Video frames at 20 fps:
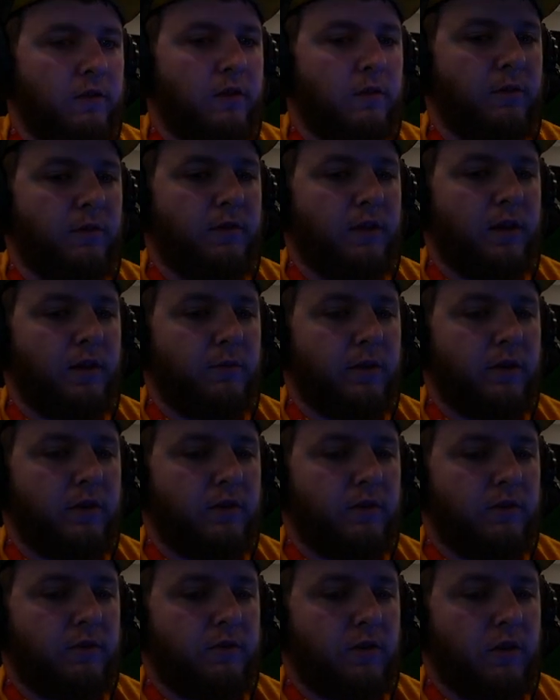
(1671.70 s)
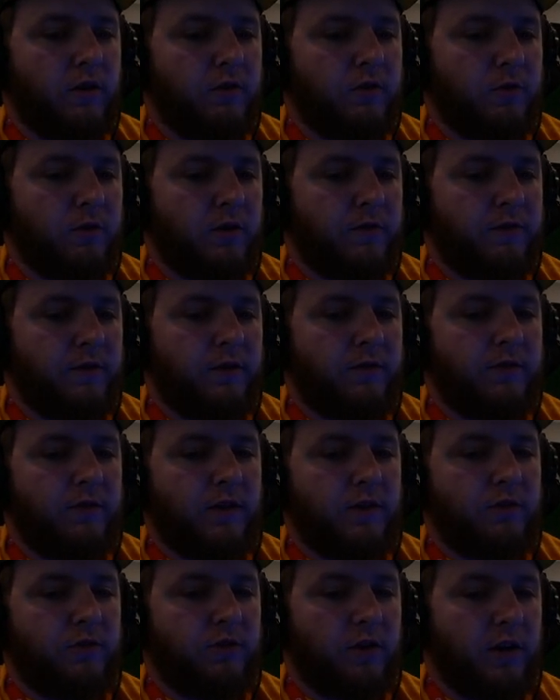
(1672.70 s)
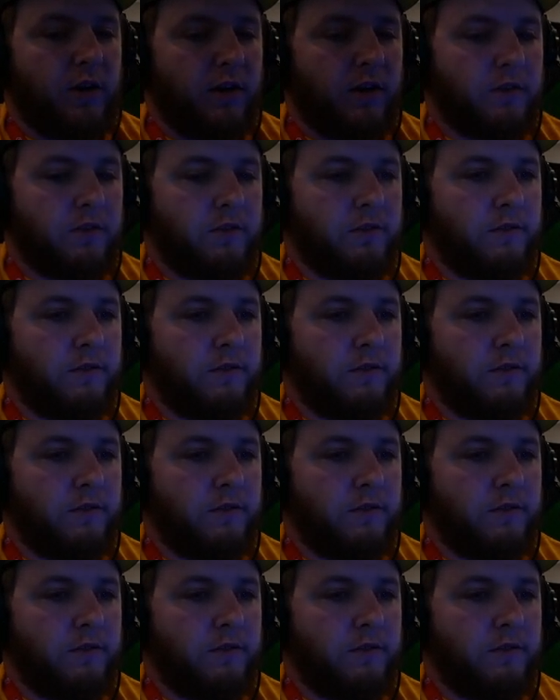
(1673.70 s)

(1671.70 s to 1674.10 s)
with that, we are on to our 5th set of tracks.